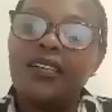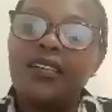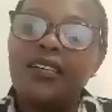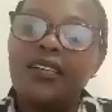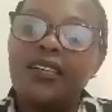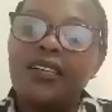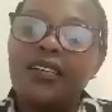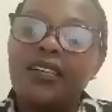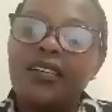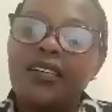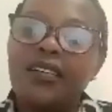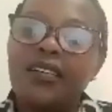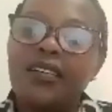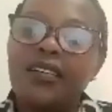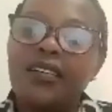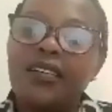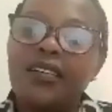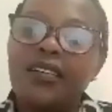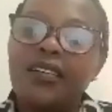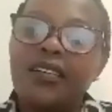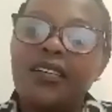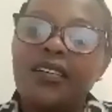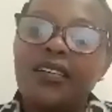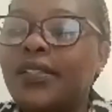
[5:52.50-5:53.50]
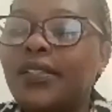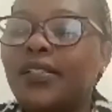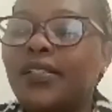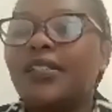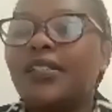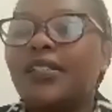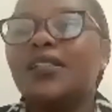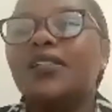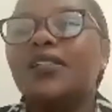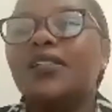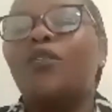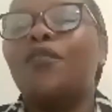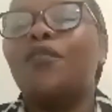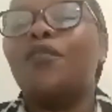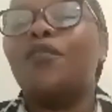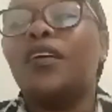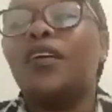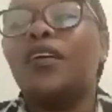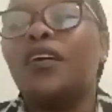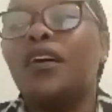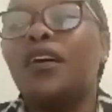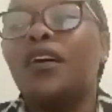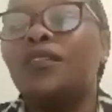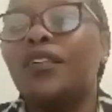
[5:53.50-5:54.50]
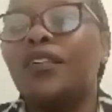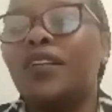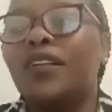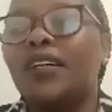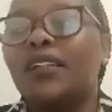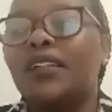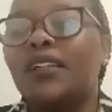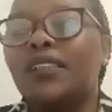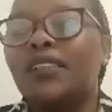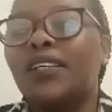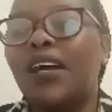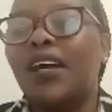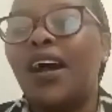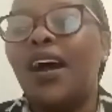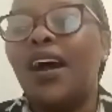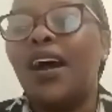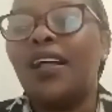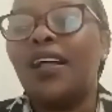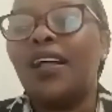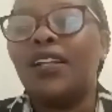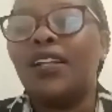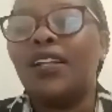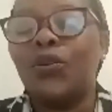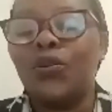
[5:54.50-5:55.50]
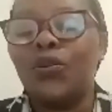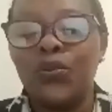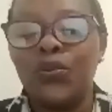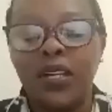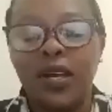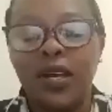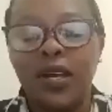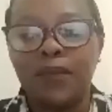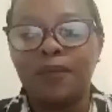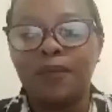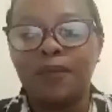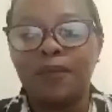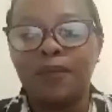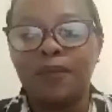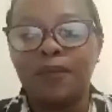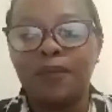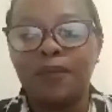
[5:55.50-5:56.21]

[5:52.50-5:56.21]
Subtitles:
our parts of the covenant. Hallelujah.